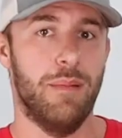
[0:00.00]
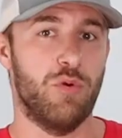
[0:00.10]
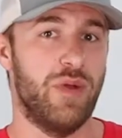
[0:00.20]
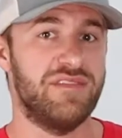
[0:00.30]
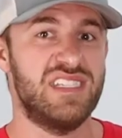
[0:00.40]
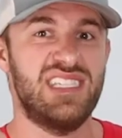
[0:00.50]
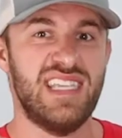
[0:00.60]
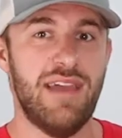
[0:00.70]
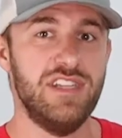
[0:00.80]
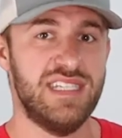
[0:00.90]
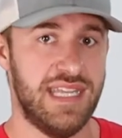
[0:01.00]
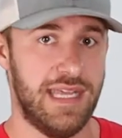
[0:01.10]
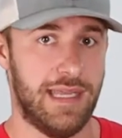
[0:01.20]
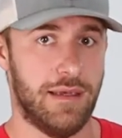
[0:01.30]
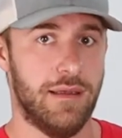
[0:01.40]
Remember, we have
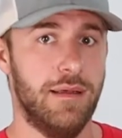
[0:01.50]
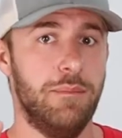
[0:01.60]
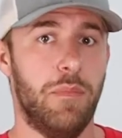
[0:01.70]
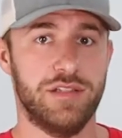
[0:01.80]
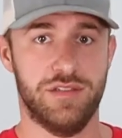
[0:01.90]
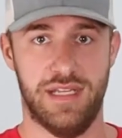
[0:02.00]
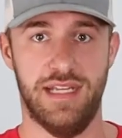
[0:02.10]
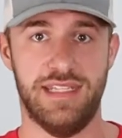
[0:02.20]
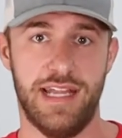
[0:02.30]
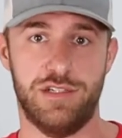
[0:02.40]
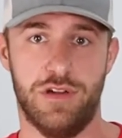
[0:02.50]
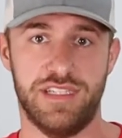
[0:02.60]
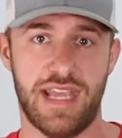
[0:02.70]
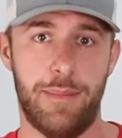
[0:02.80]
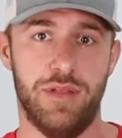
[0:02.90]
17 muscles that attach to our
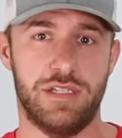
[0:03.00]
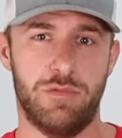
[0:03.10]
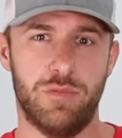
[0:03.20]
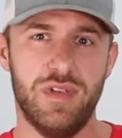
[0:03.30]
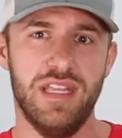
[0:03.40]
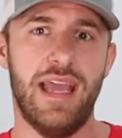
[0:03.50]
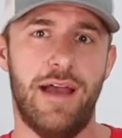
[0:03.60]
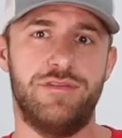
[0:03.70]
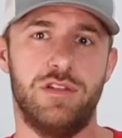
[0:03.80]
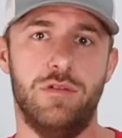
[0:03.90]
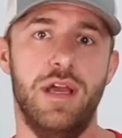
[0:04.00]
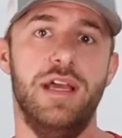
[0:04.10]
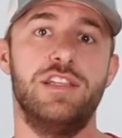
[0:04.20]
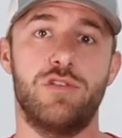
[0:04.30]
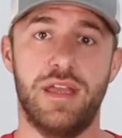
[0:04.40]
scapula, so we really have to
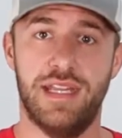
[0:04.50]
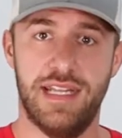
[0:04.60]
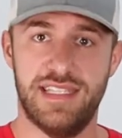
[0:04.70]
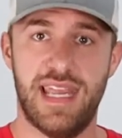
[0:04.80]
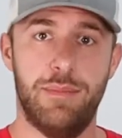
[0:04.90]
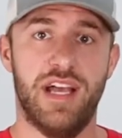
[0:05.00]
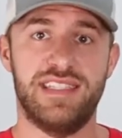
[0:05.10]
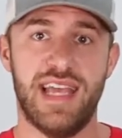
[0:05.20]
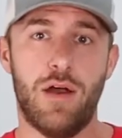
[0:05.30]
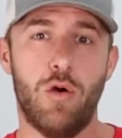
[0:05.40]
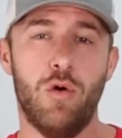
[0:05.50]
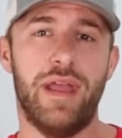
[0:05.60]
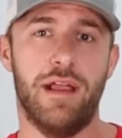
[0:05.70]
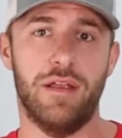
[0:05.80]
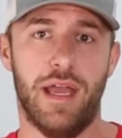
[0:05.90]
strengthen and stabilize that whole
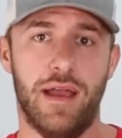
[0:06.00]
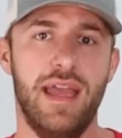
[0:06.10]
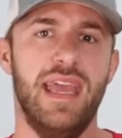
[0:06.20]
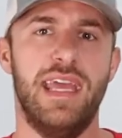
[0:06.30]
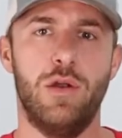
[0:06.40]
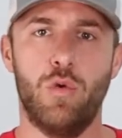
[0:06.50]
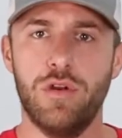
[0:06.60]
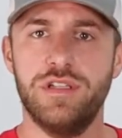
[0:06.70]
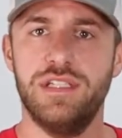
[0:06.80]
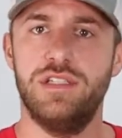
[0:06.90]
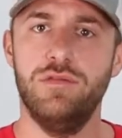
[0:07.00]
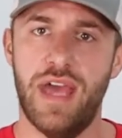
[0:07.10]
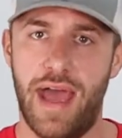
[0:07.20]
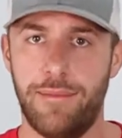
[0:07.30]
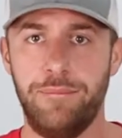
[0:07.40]
area. In order to do
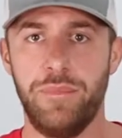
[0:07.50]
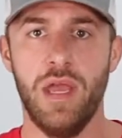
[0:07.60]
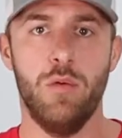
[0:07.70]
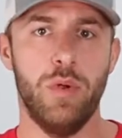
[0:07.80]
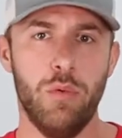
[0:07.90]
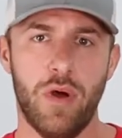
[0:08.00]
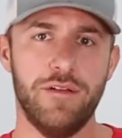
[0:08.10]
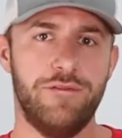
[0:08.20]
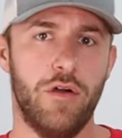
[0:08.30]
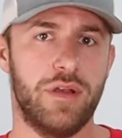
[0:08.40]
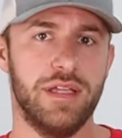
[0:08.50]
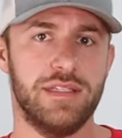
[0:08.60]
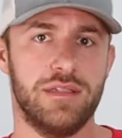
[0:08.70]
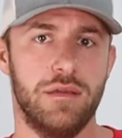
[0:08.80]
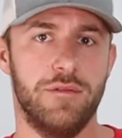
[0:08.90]
that, we want to
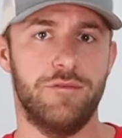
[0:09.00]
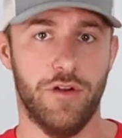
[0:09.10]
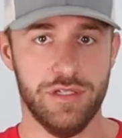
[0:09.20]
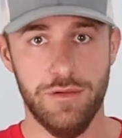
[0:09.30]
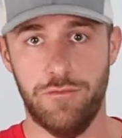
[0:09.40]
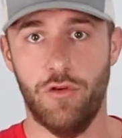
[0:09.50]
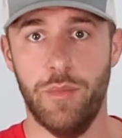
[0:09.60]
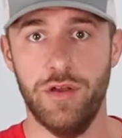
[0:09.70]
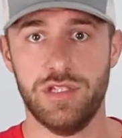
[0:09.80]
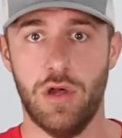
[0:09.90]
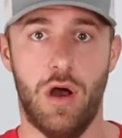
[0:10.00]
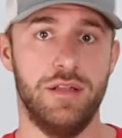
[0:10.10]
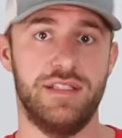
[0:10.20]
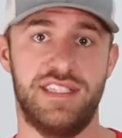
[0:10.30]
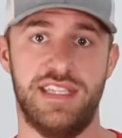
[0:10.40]
focus first and foremost
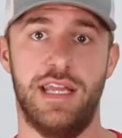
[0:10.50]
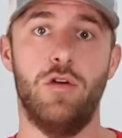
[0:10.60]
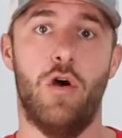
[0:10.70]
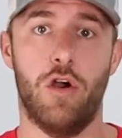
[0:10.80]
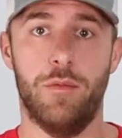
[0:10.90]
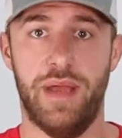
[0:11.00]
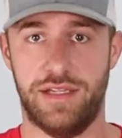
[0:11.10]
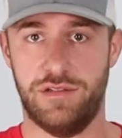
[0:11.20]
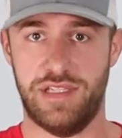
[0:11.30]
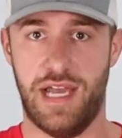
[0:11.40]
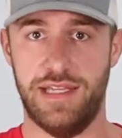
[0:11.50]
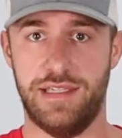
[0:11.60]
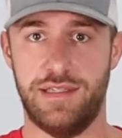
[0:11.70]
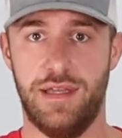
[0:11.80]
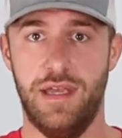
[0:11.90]
on single arm
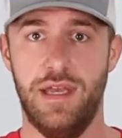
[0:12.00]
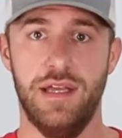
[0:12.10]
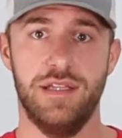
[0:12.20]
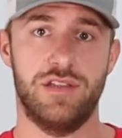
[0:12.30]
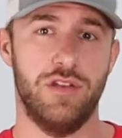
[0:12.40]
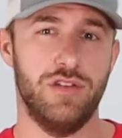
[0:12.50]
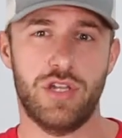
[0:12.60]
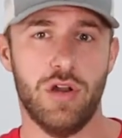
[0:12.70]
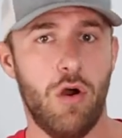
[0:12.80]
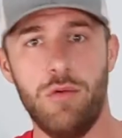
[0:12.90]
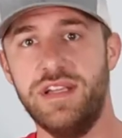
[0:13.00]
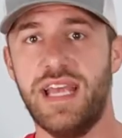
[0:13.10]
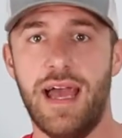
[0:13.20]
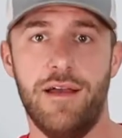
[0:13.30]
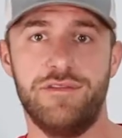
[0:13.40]
exercises. So you should always
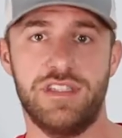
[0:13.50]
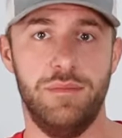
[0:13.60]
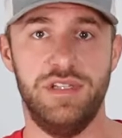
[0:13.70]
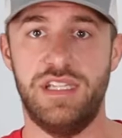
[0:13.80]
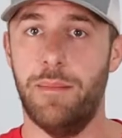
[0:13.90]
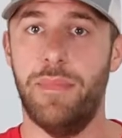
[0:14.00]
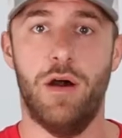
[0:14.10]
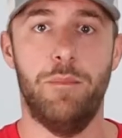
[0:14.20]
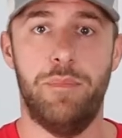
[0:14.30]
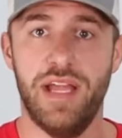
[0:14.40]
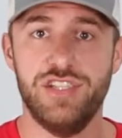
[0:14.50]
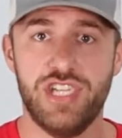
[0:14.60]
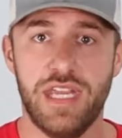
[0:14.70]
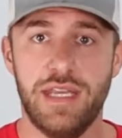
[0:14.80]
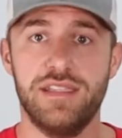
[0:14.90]
have some dumbbell
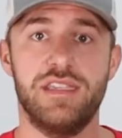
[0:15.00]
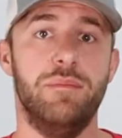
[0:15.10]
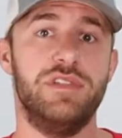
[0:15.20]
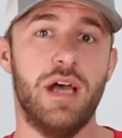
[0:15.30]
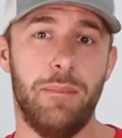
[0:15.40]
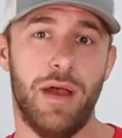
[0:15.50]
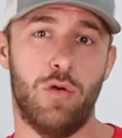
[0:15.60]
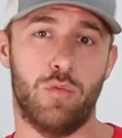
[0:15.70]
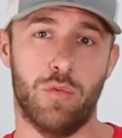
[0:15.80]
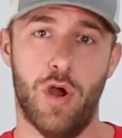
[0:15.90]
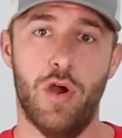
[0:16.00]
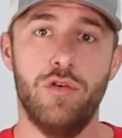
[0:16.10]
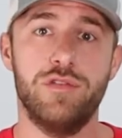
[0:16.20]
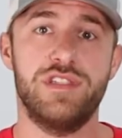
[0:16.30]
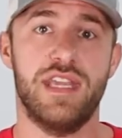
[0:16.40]
benching, some dumbbell
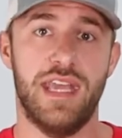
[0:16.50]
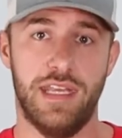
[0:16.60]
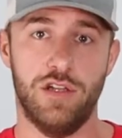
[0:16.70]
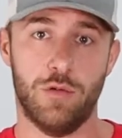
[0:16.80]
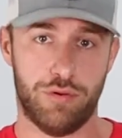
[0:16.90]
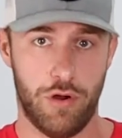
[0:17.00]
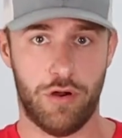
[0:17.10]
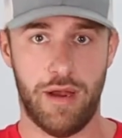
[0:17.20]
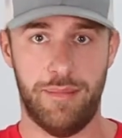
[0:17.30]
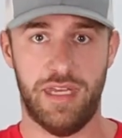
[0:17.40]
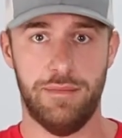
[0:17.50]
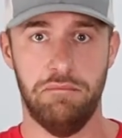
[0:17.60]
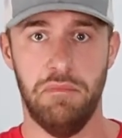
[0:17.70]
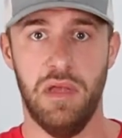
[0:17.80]
rows in your programming.